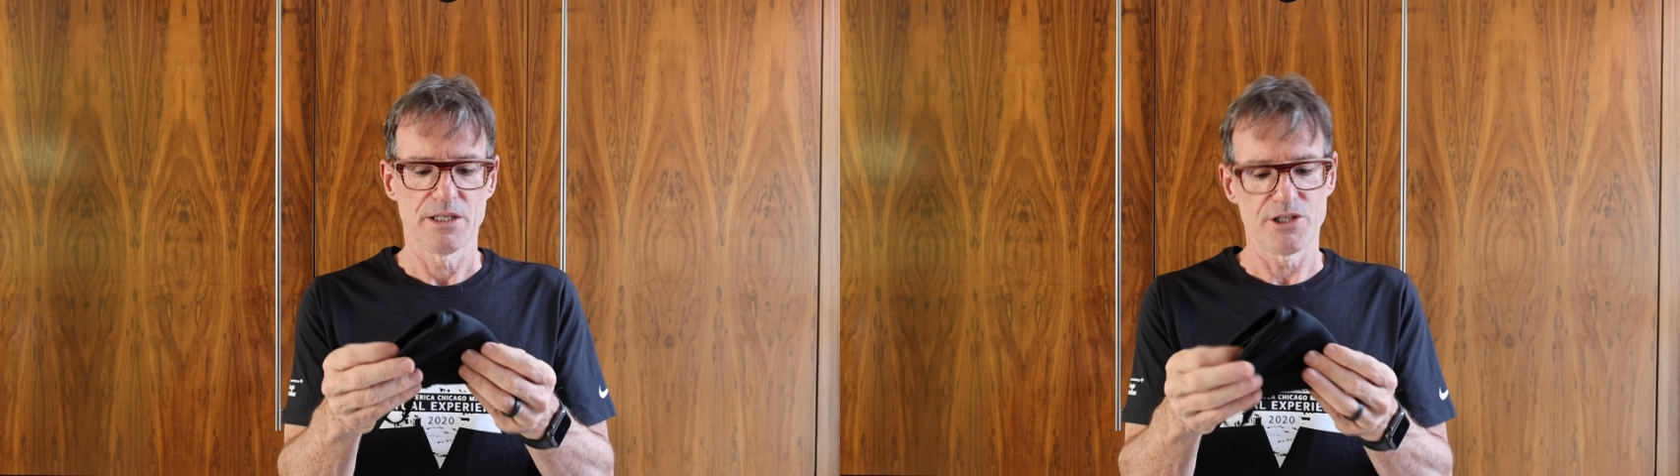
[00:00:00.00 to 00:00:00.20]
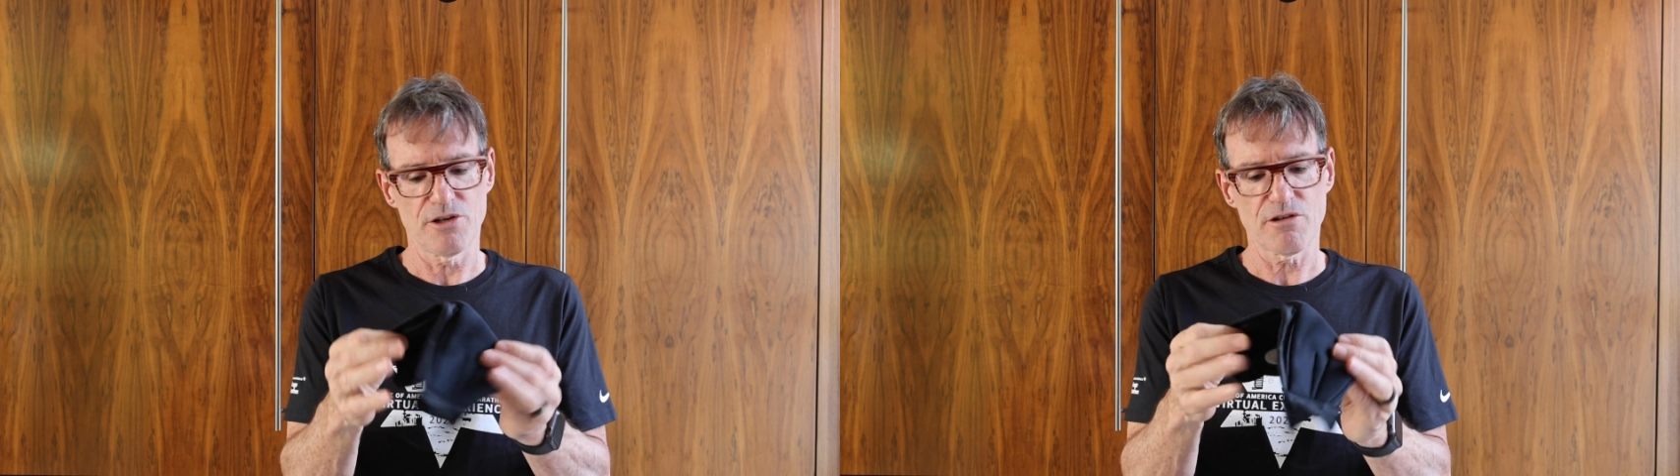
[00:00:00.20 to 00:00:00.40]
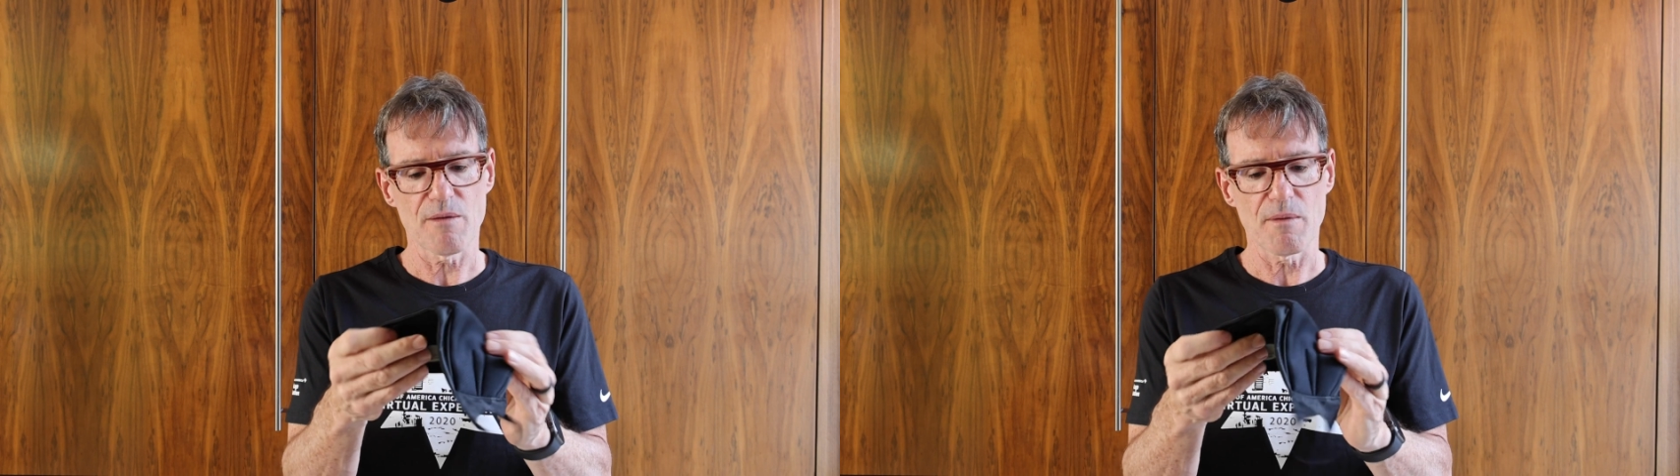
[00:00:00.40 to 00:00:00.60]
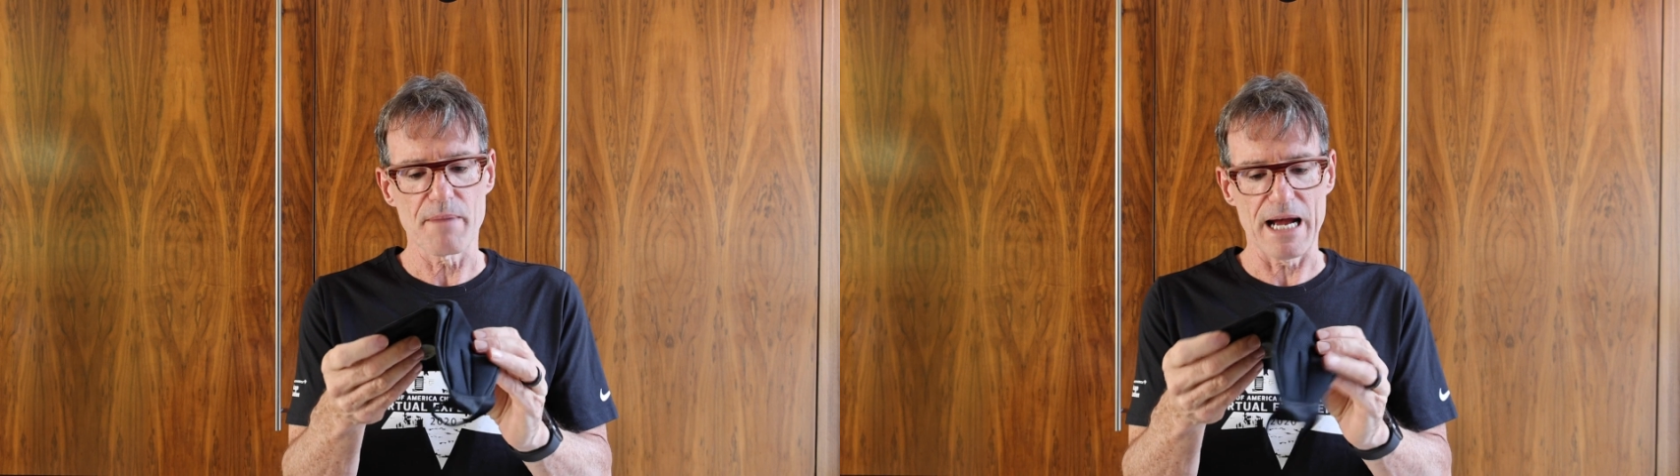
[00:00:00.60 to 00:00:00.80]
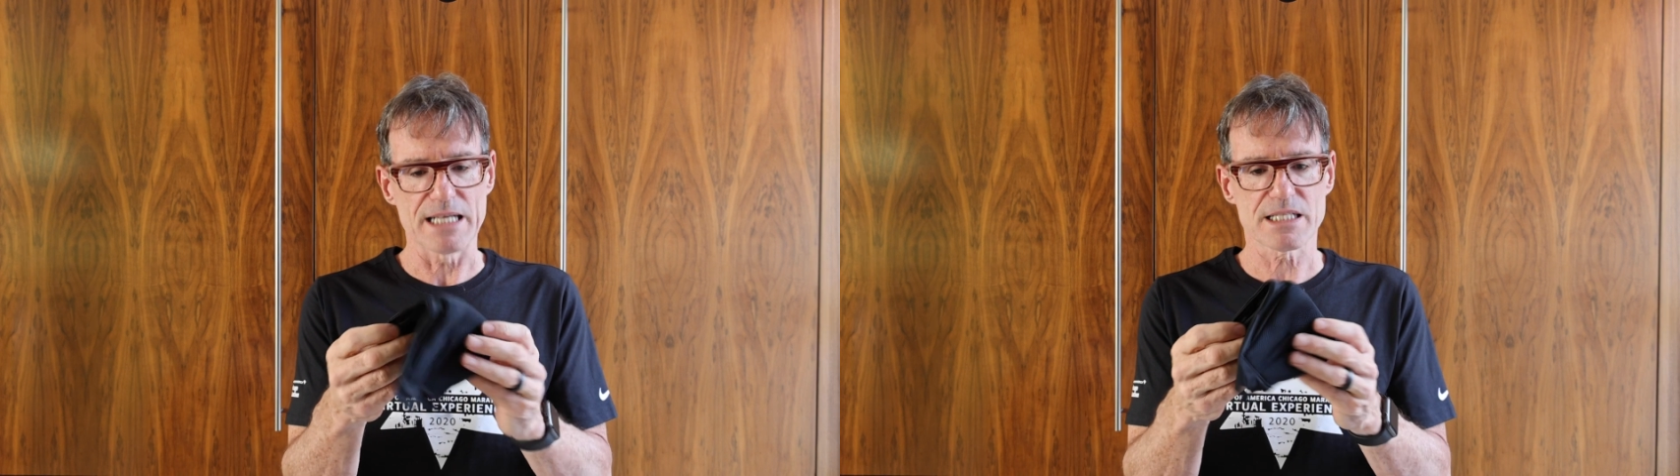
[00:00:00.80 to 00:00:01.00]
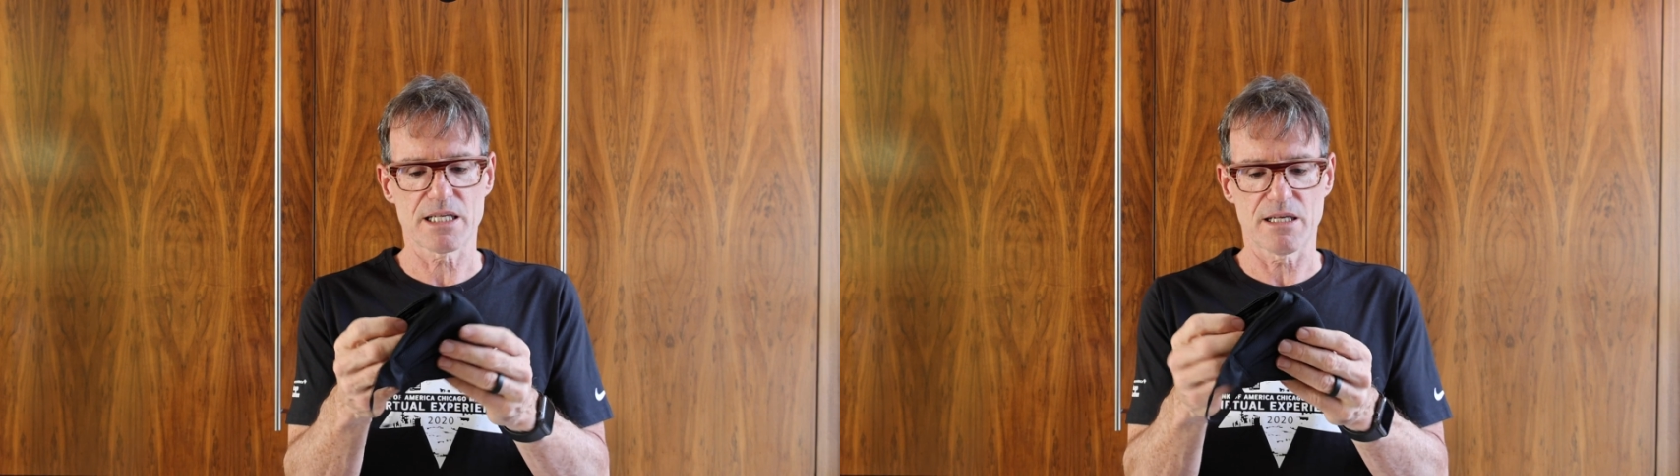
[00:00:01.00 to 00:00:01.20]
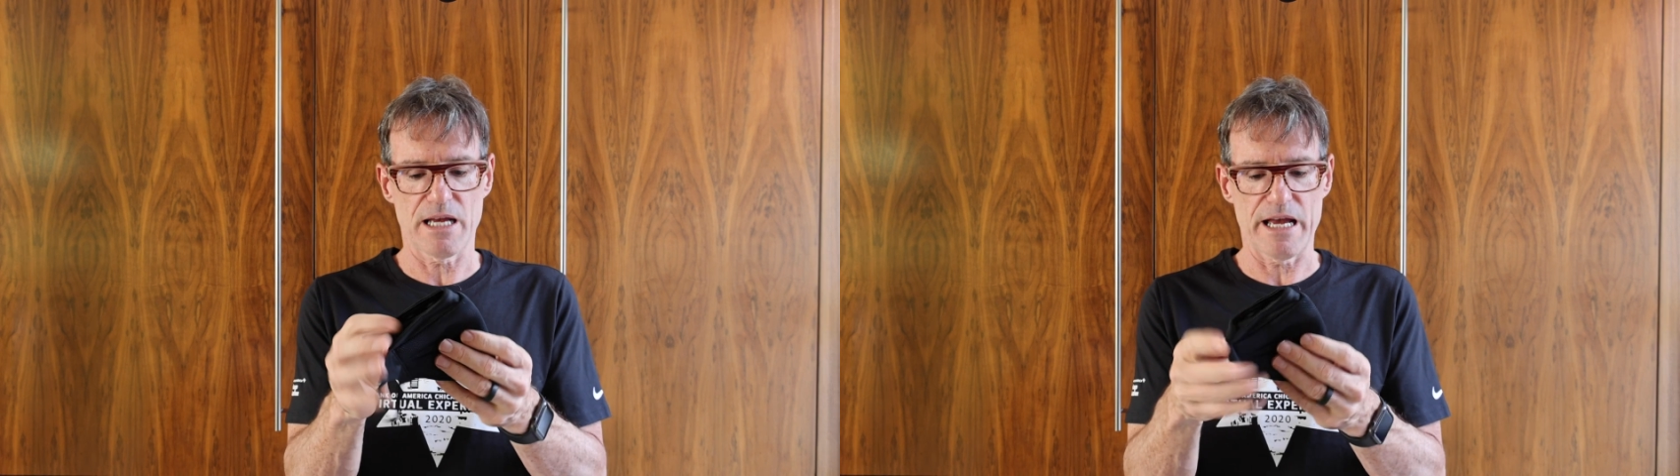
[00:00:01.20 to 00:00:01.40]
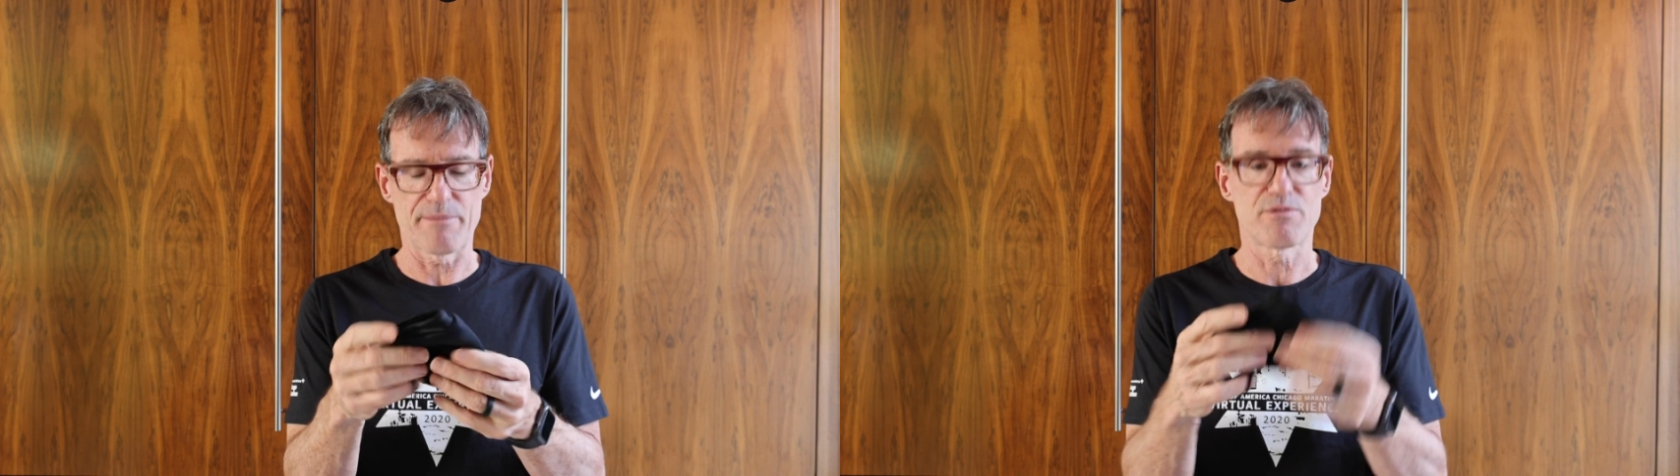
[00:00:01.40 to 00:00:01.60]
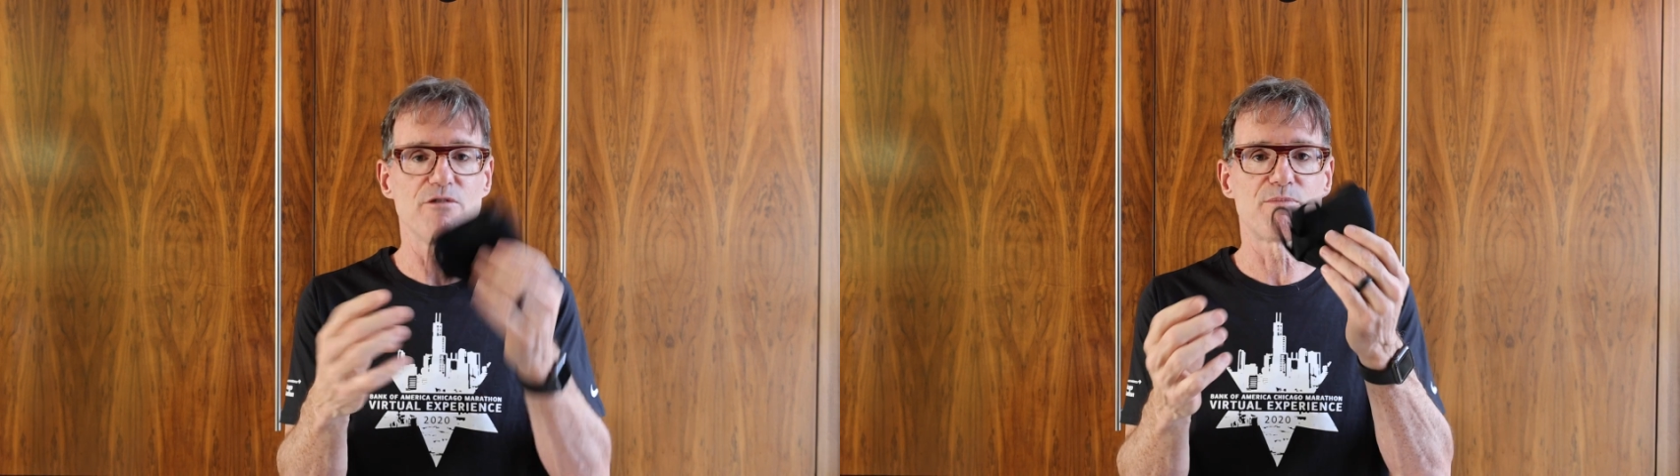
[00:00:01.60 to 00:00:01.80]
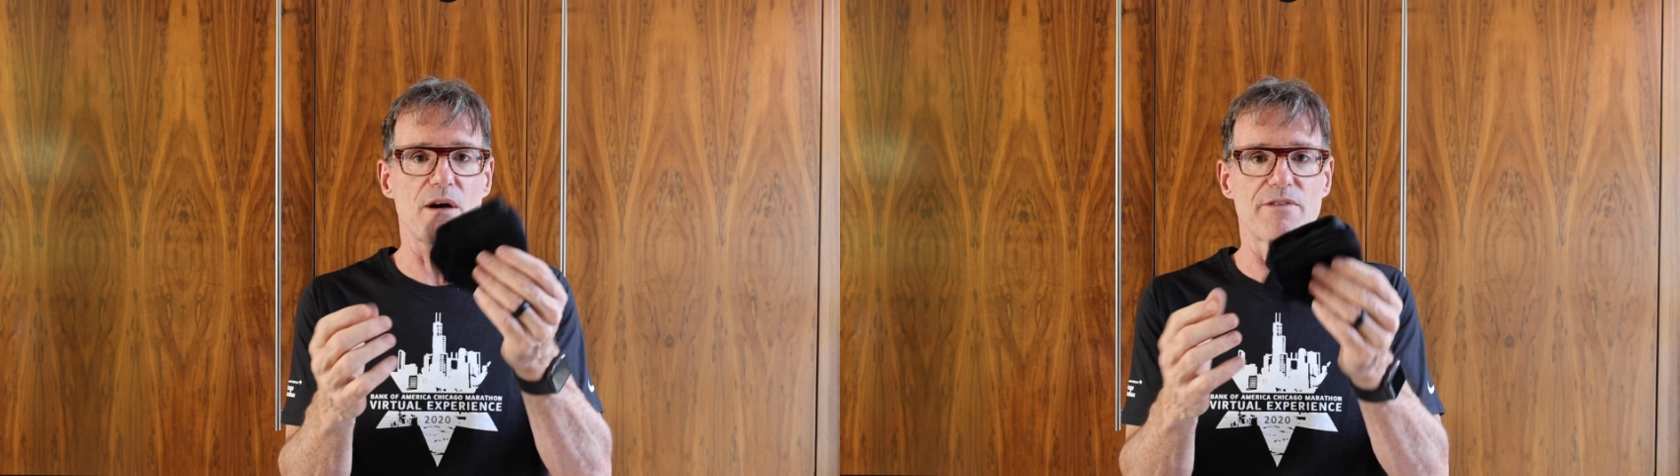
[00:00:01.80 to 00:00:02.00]
The Under Armour mask
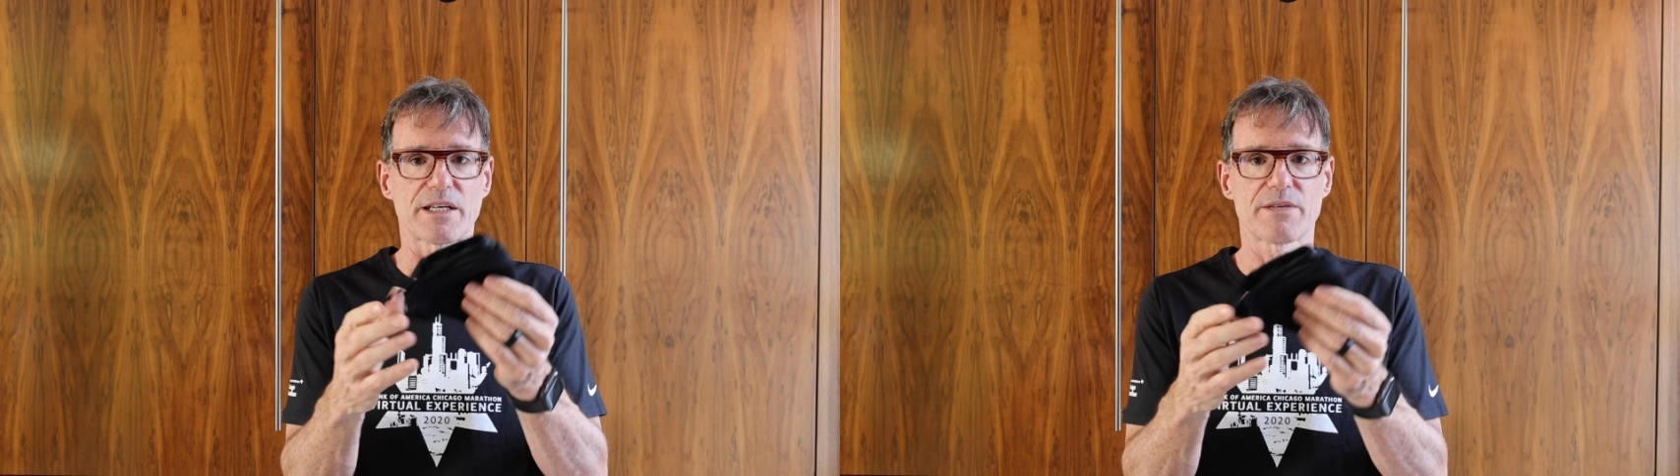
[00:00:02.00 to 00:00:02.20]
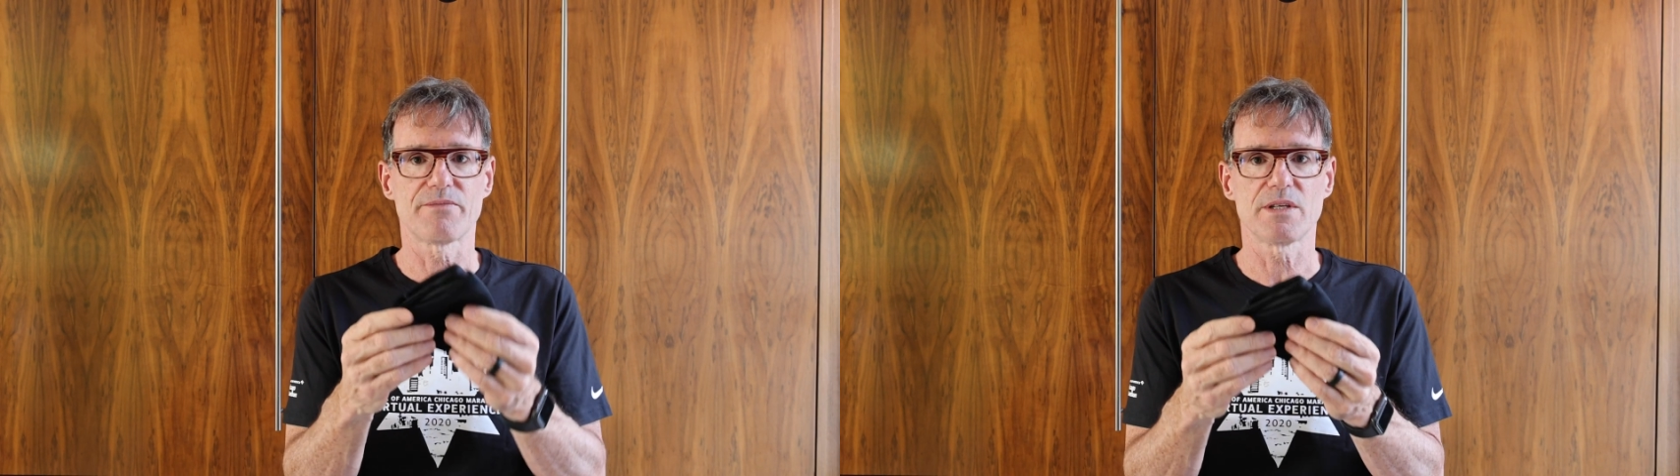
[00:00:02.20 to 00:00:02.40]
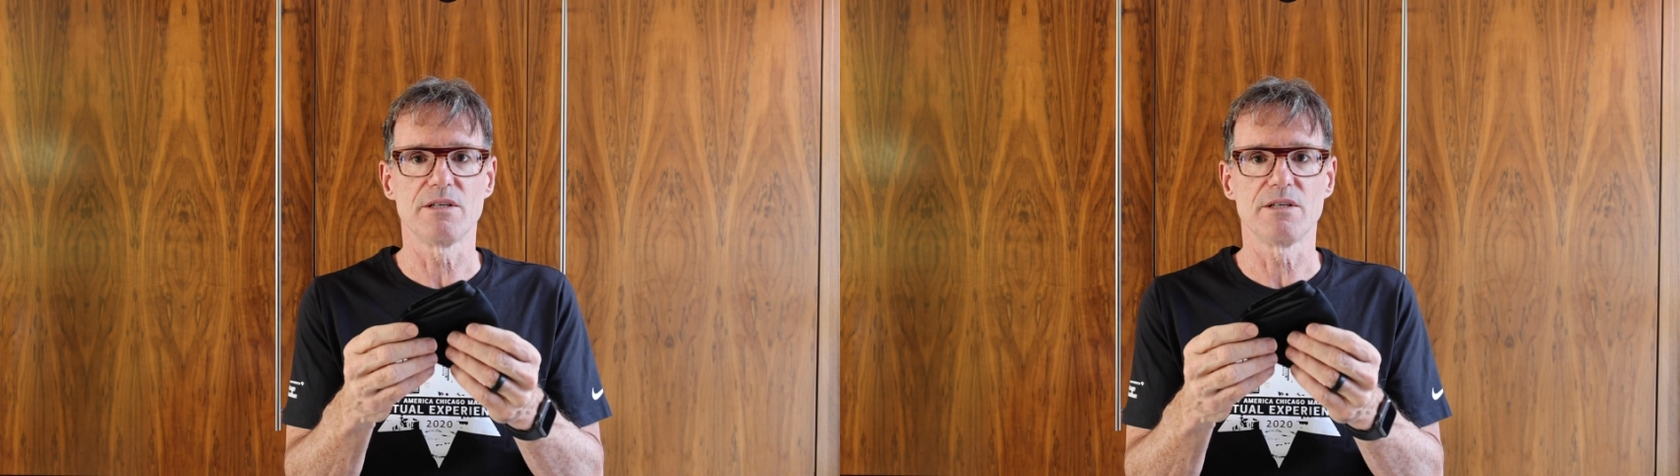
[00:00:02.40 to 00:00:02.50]
proved perfect.